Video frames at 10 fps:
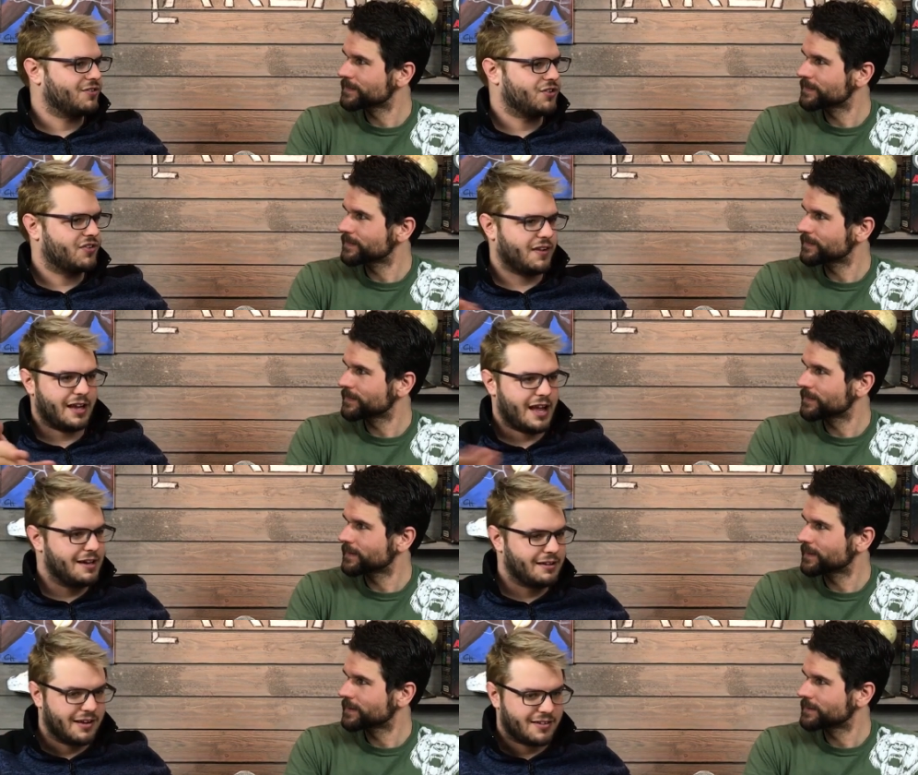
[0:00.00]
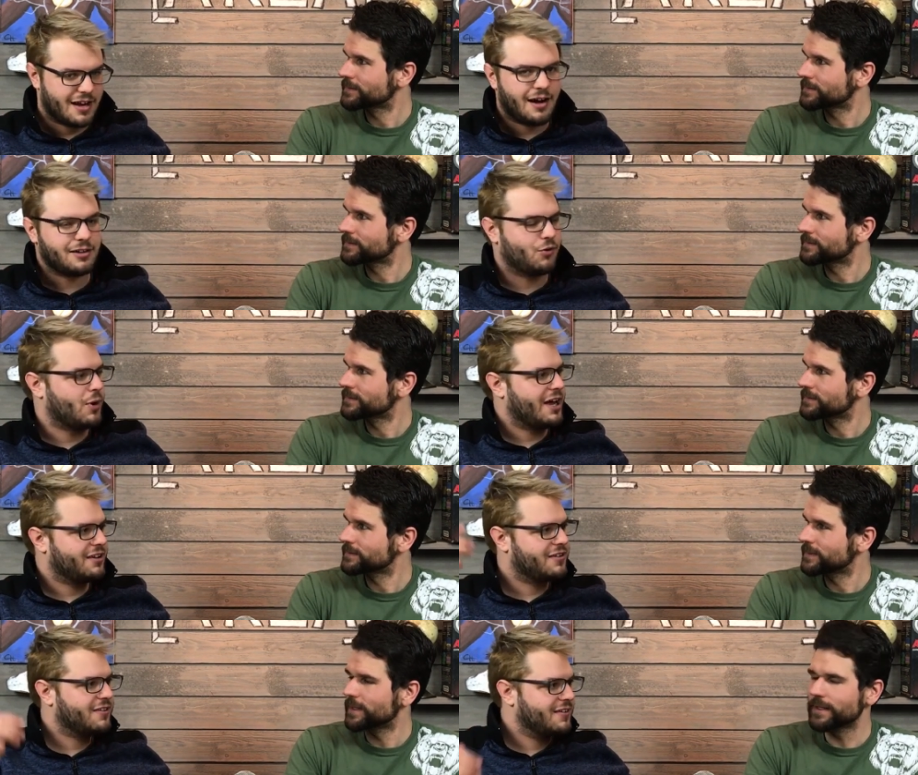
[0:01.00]
Speaker 1: on just like endless
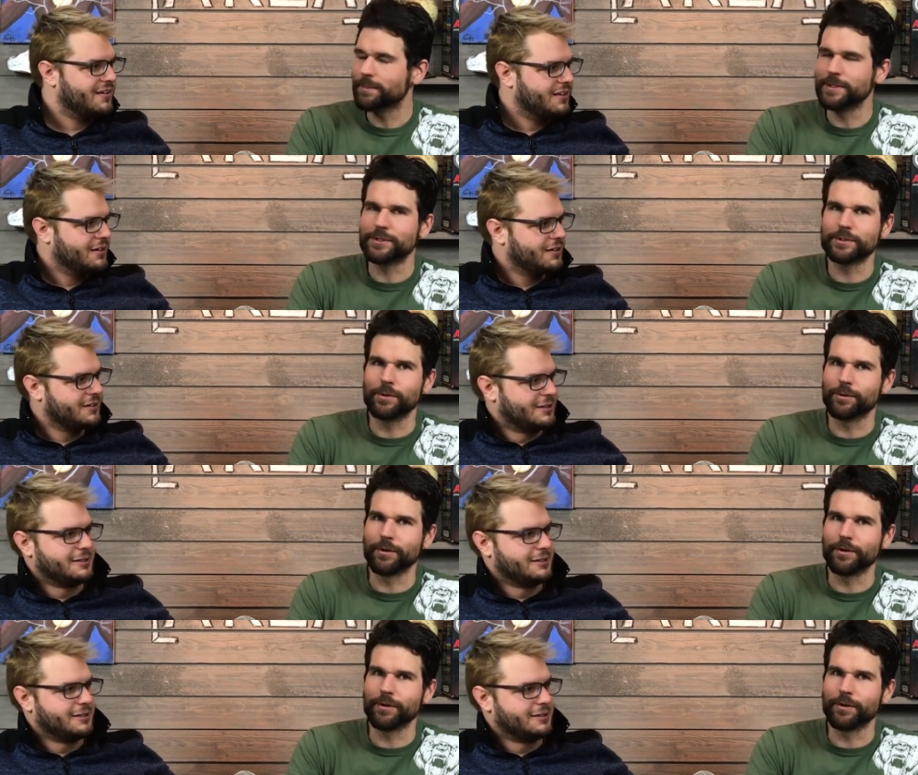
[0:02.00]
conquest. Oh, that'd be so